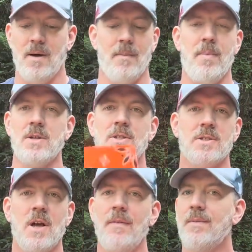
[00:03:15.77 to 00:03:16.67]
a bunch of
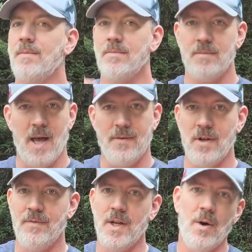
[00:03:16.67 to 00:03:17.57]
stuff. I have
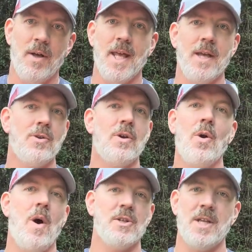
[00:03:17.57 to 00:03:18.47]
another video on that. You can go
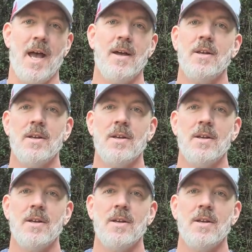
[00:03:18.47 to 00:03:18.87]
watch that.